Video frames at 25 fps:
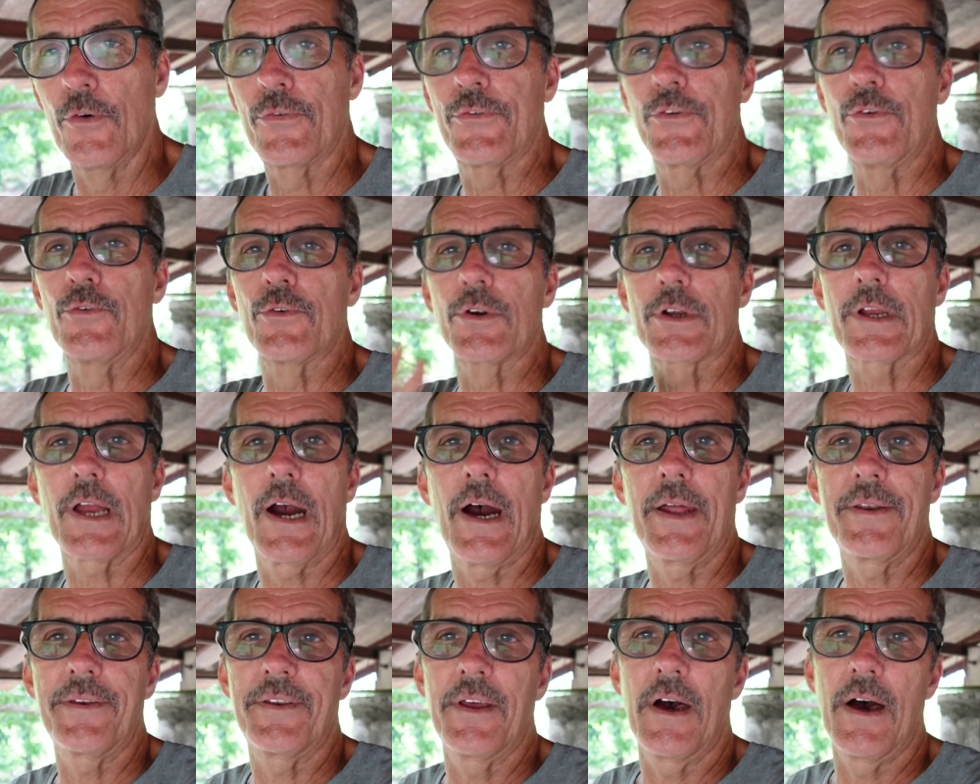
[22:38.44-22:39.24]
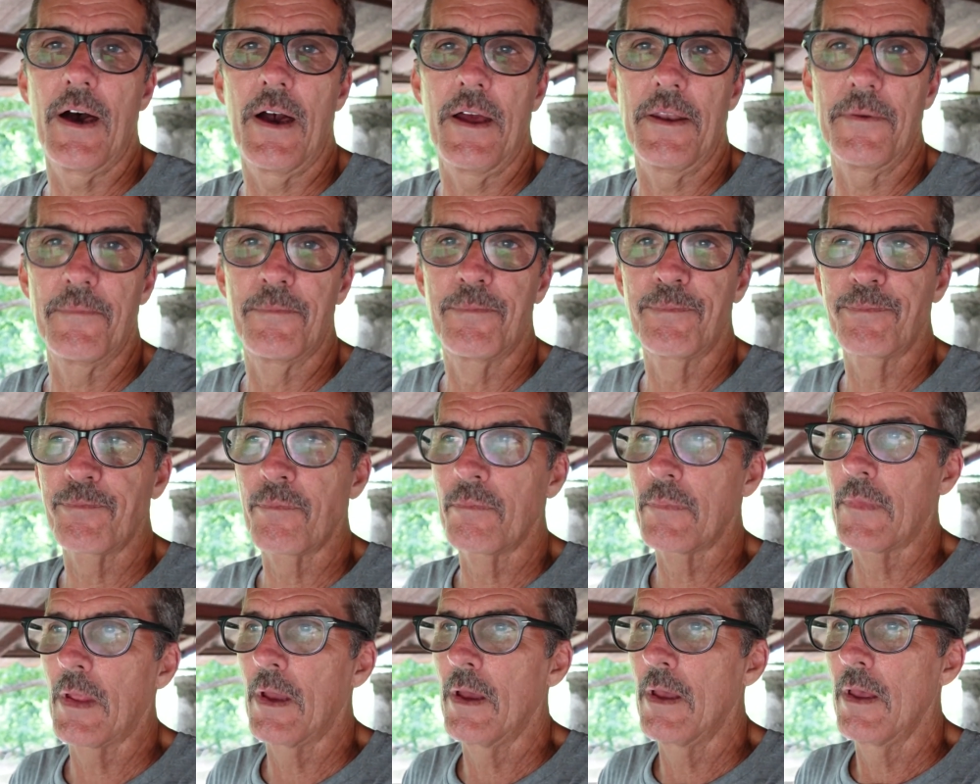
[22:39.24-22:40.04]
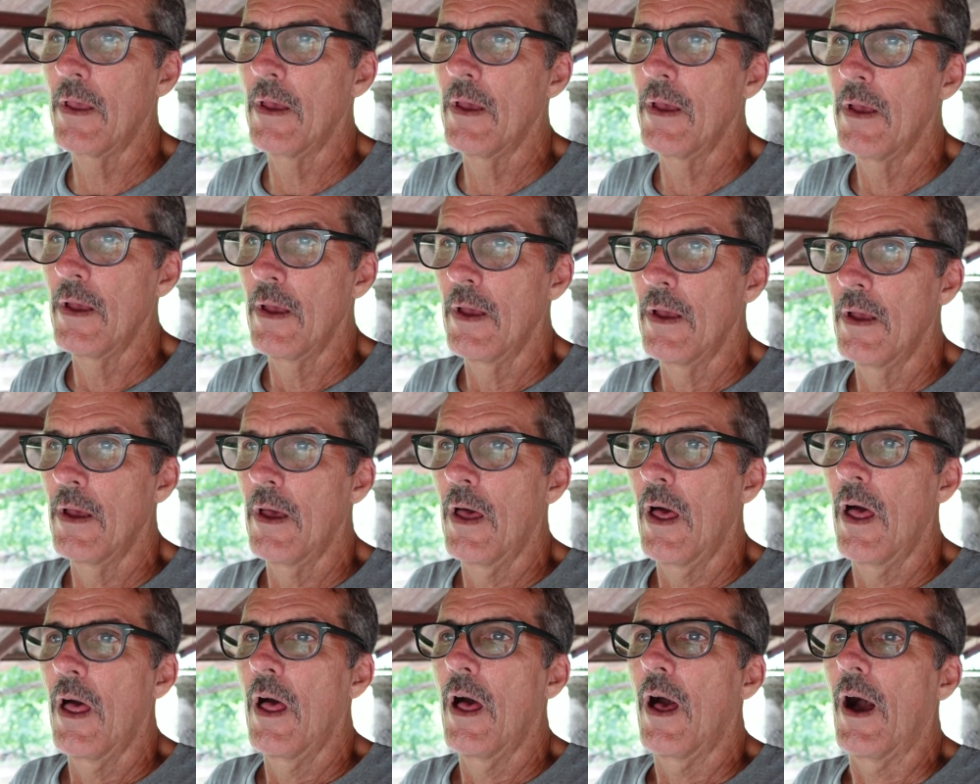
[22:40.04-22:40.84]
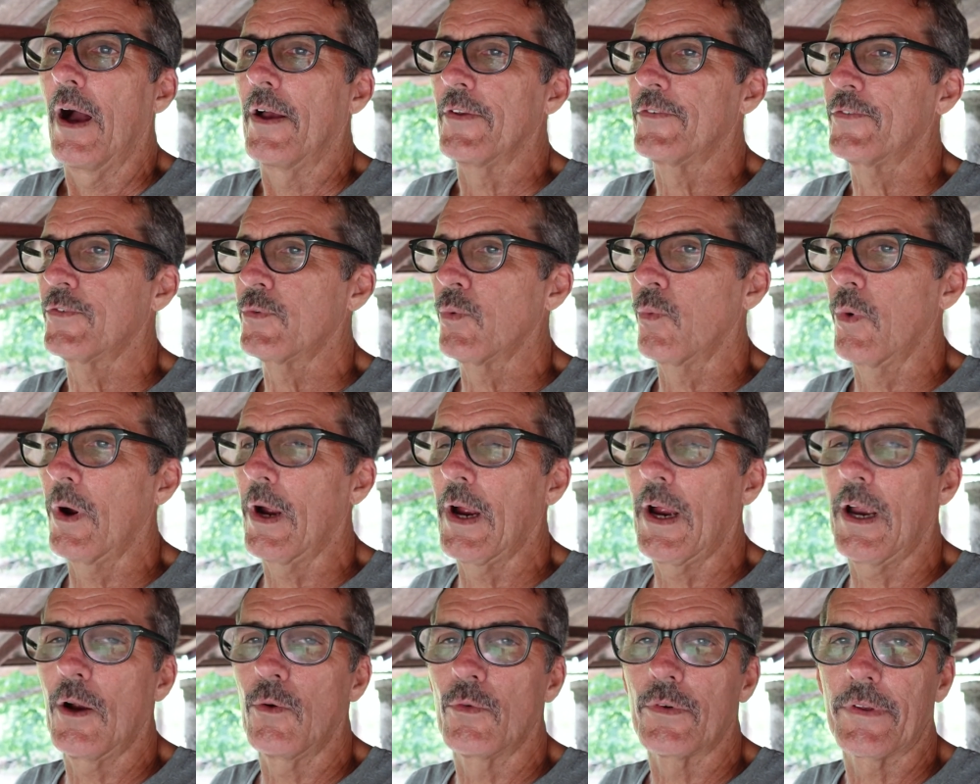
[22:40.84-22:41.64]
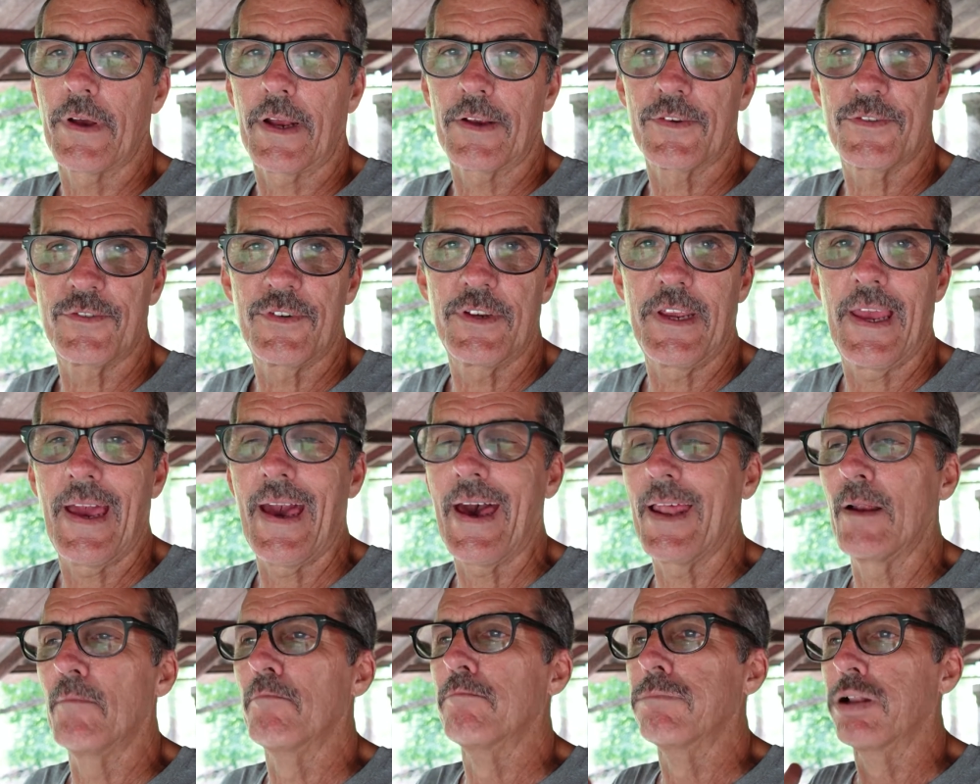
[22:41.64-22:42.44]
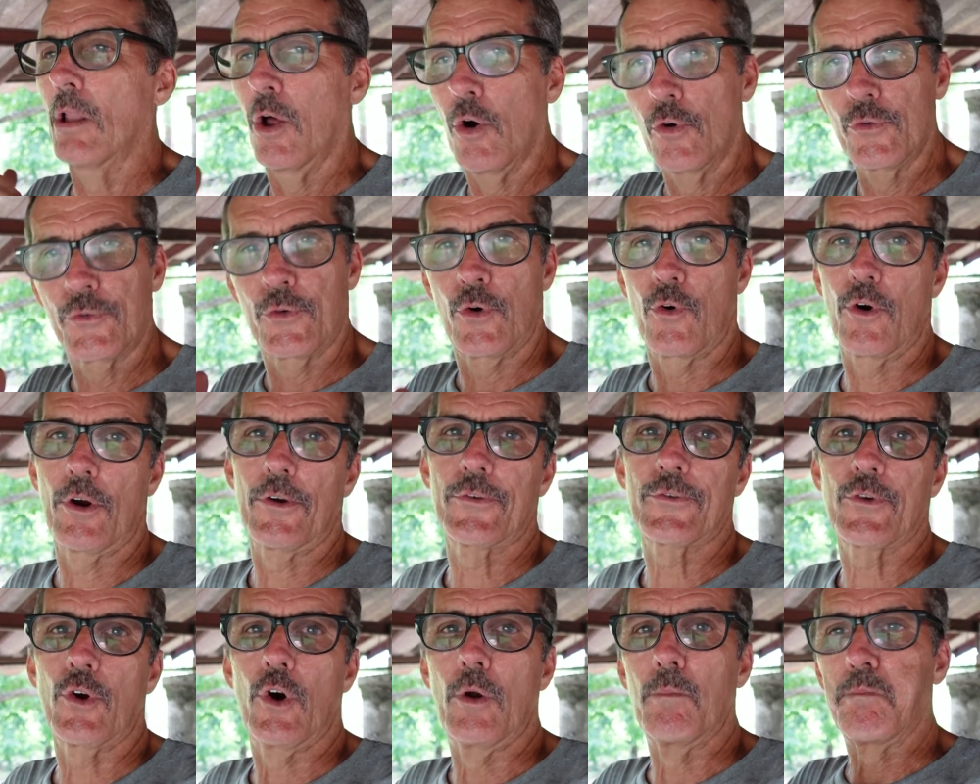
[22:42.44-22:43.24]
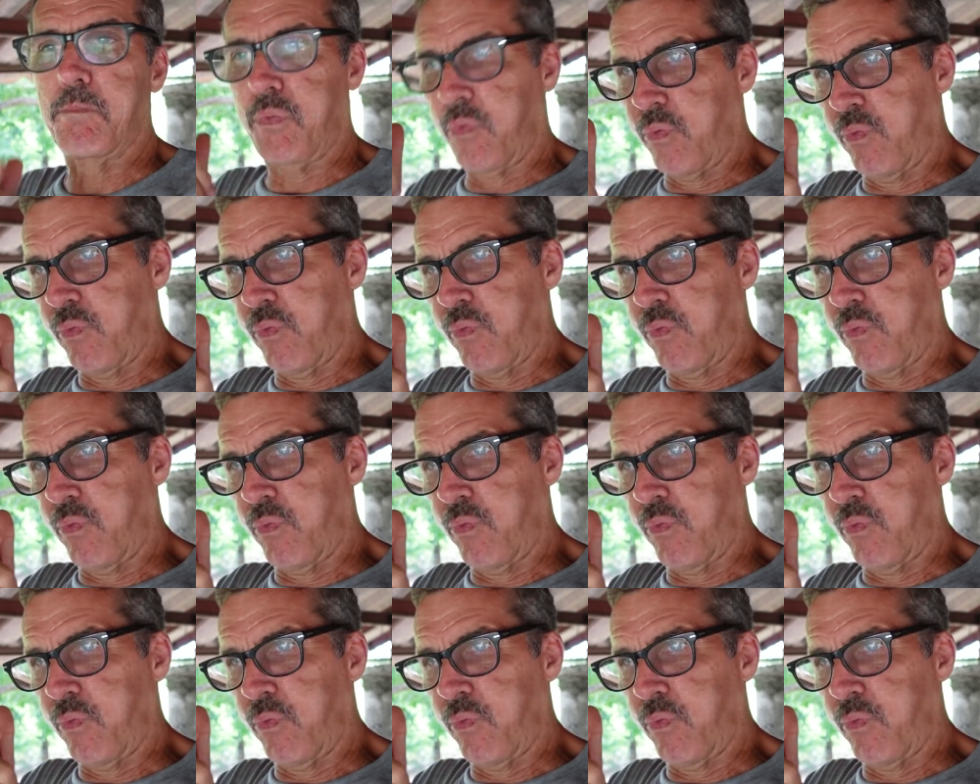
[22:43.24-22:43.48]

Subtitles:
sooner got done, I swear it was like she had a blowtorch going